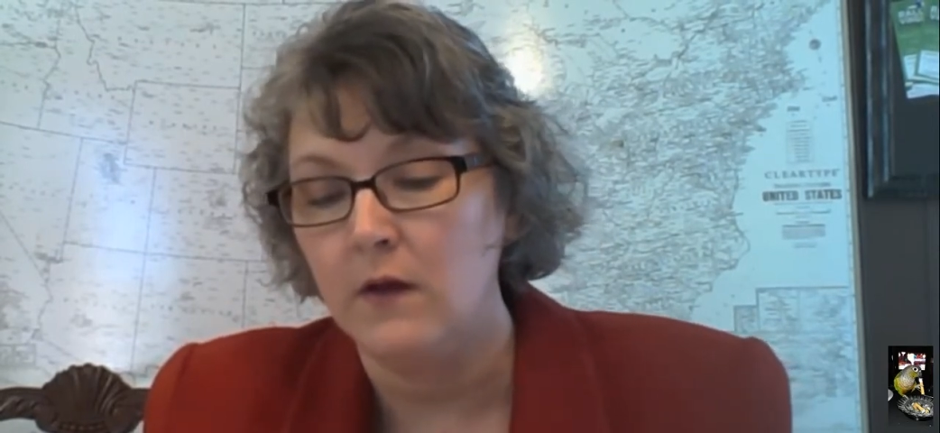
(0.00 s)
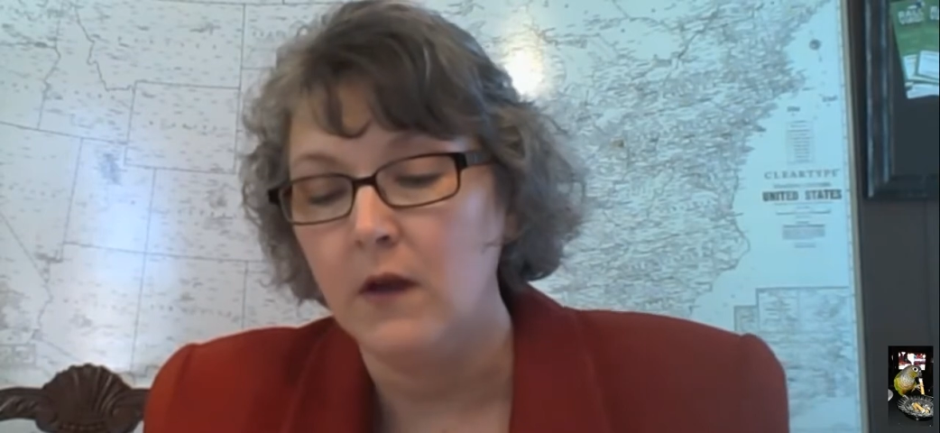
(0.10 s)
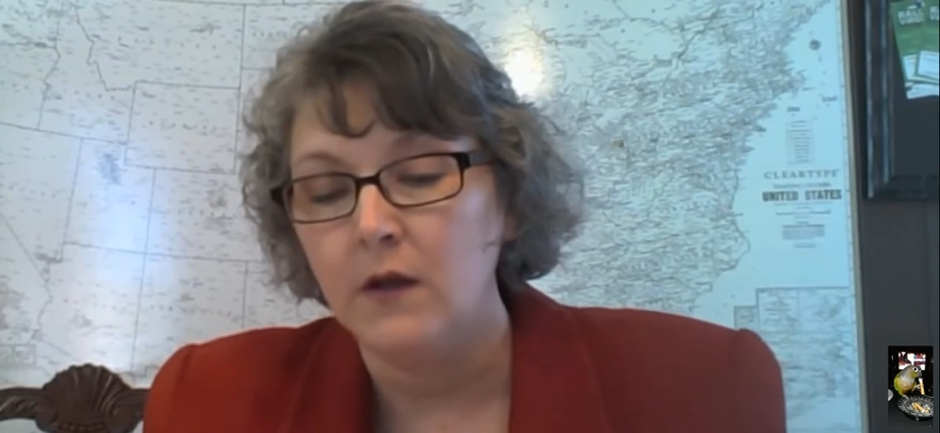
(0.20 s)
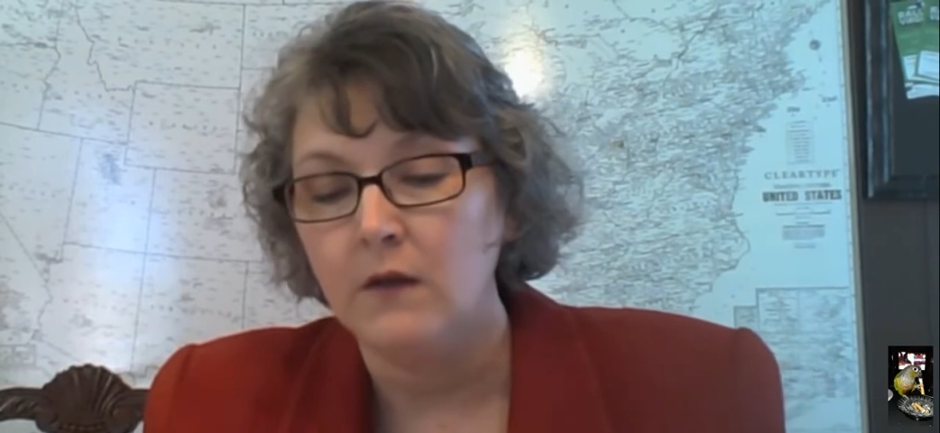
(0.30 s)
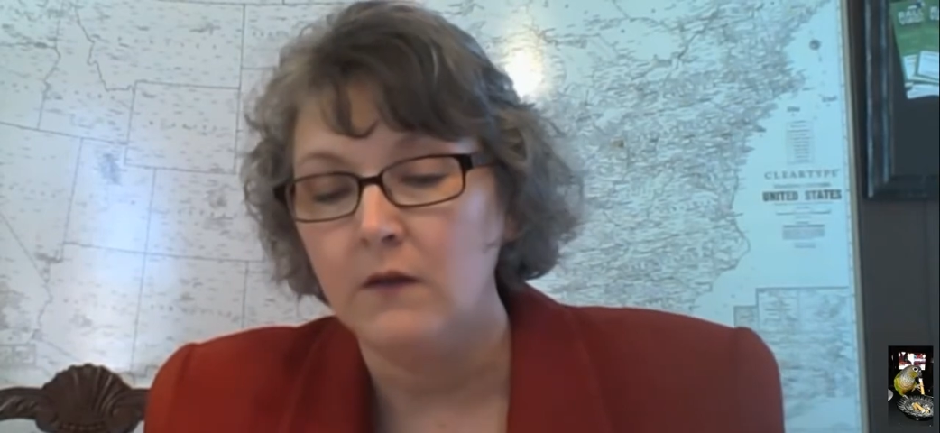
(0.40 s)

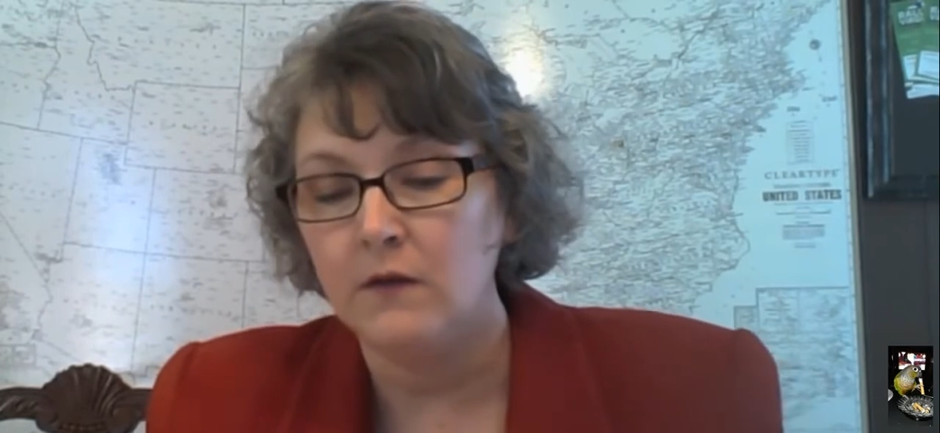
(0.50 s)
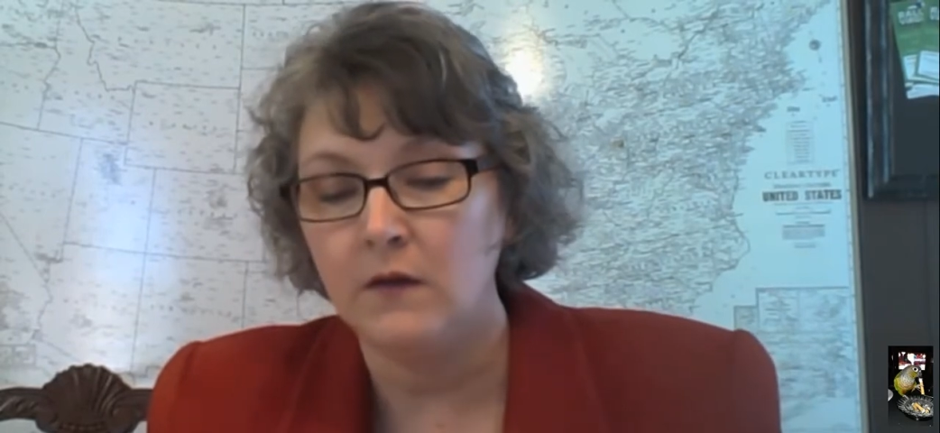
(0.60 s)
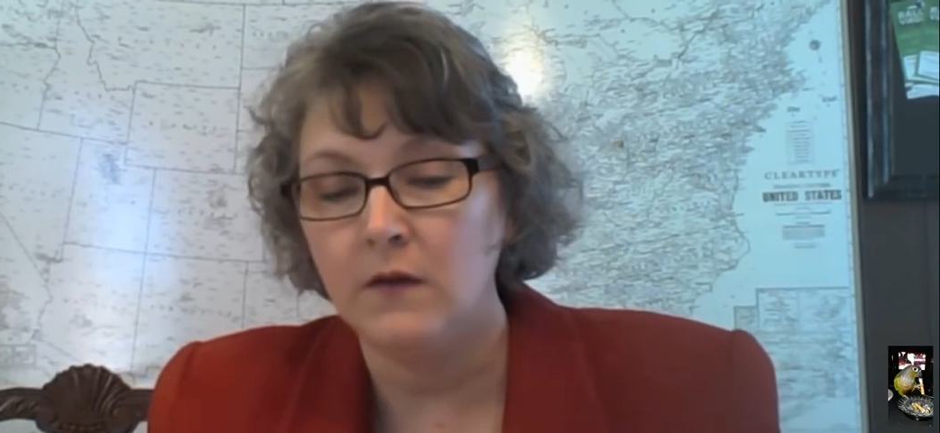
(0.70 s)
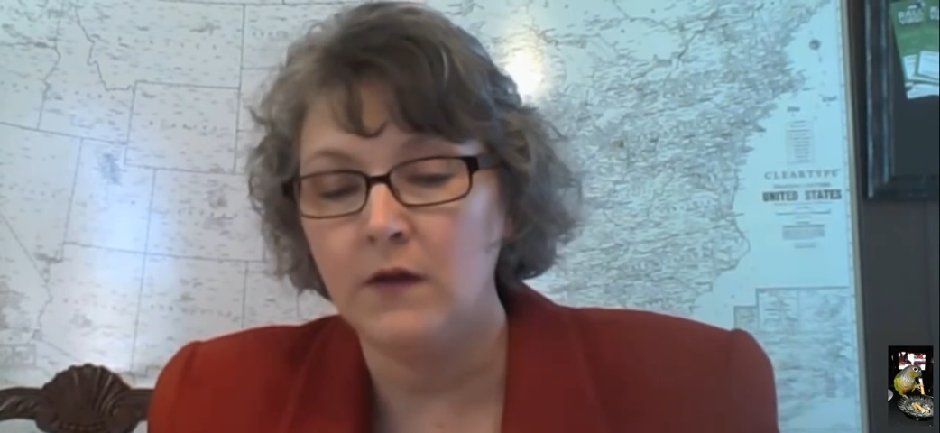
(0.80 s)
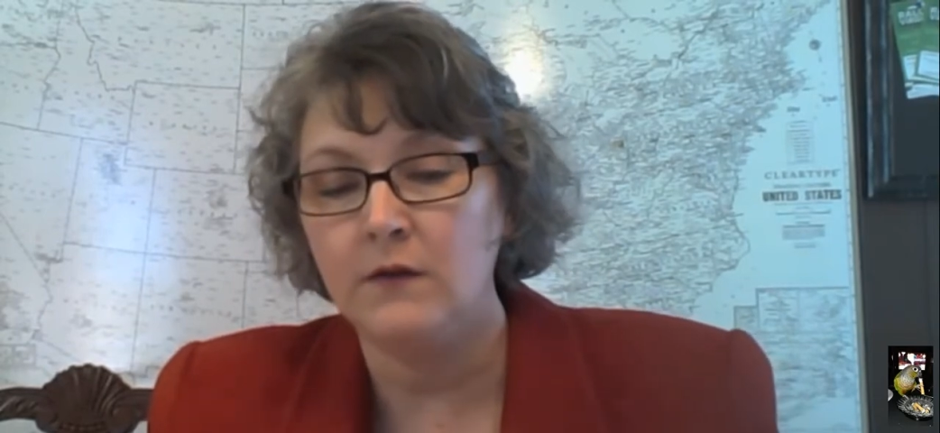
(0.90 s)
So
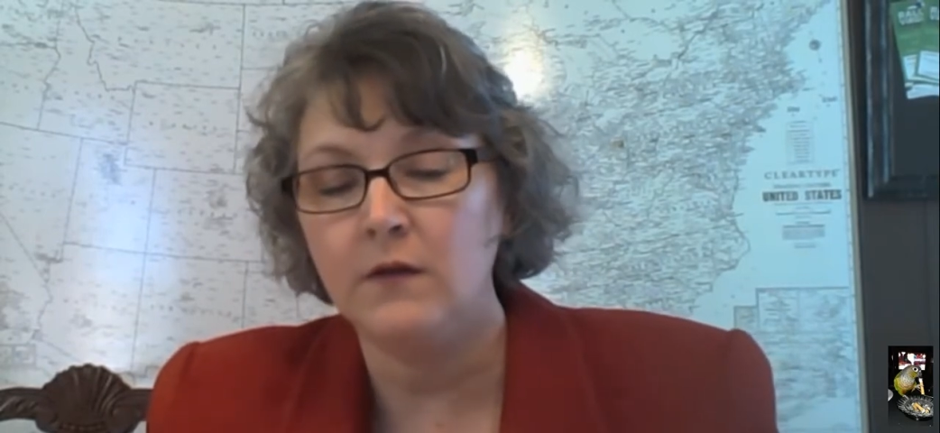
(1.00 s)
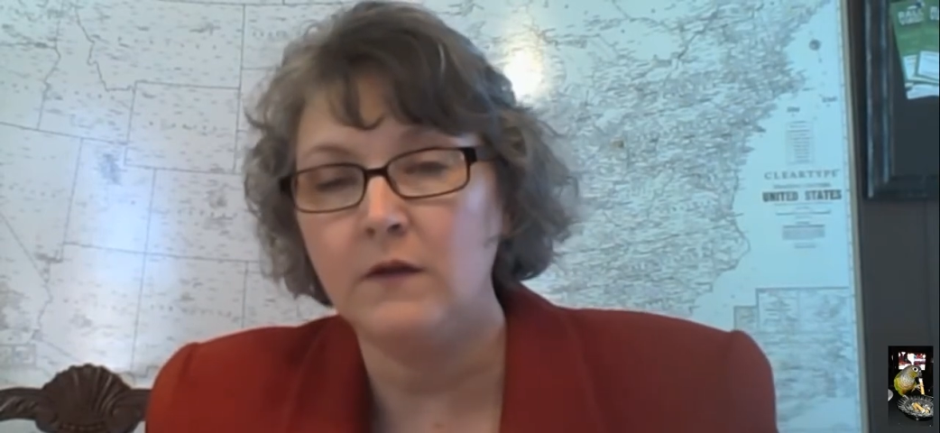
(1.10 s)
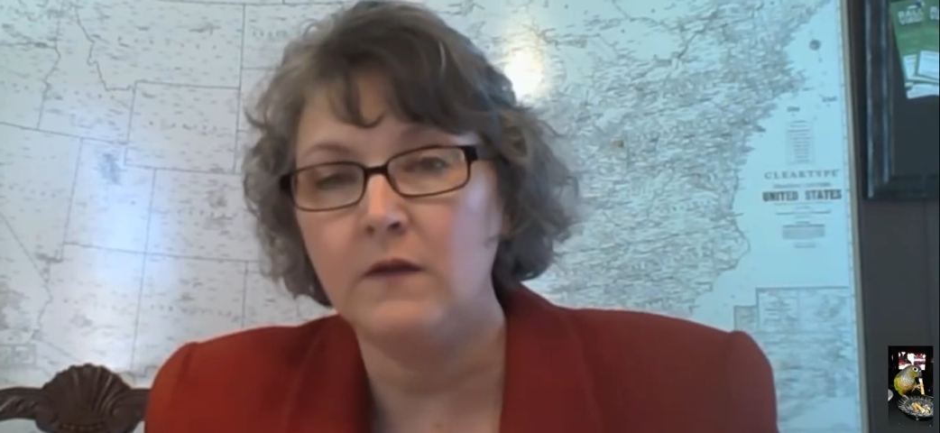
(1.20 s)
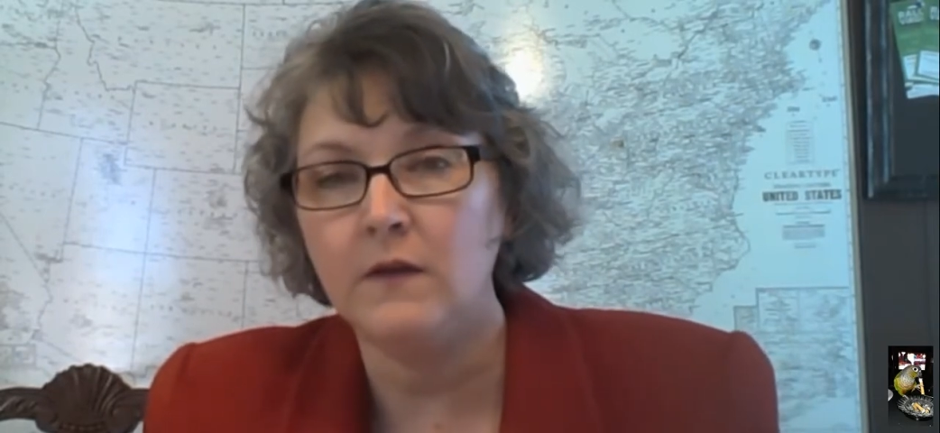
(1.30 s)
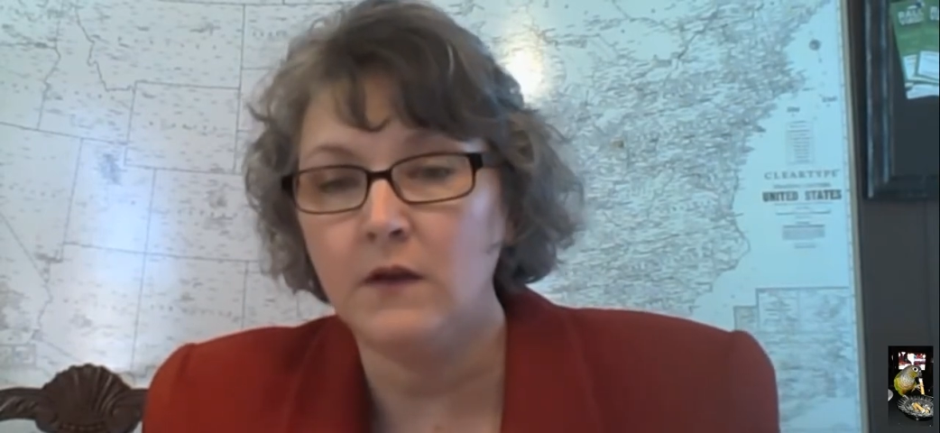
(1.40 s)
as you can
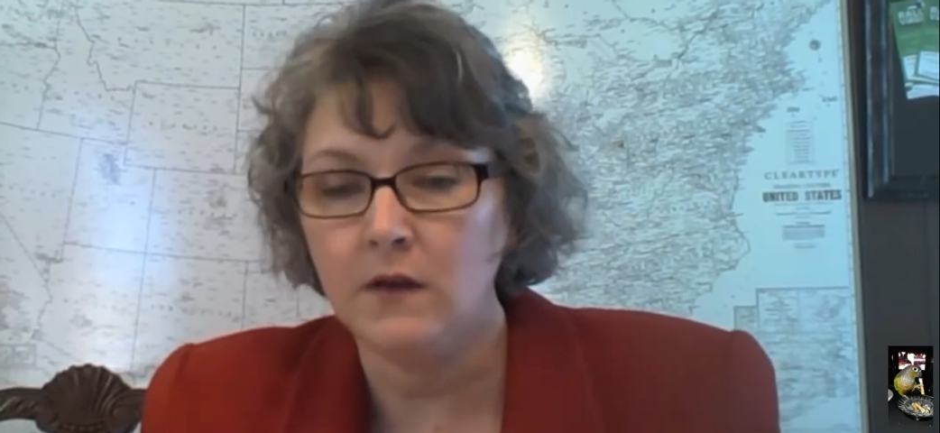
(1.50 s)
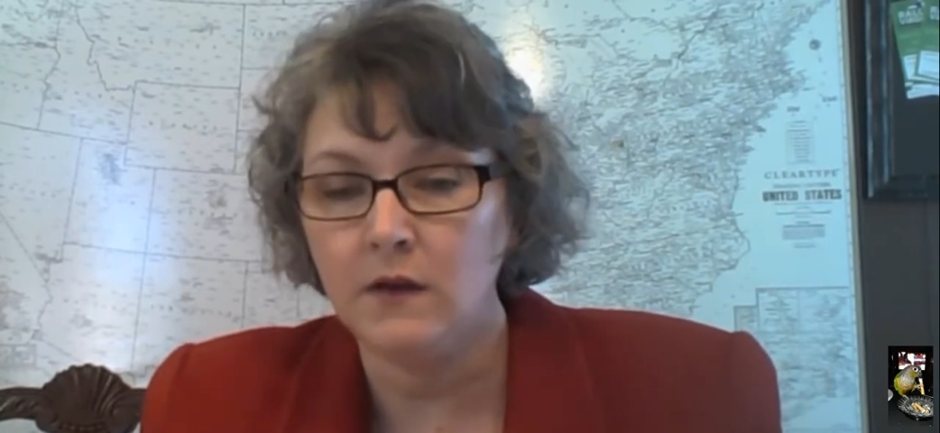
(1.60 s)
see,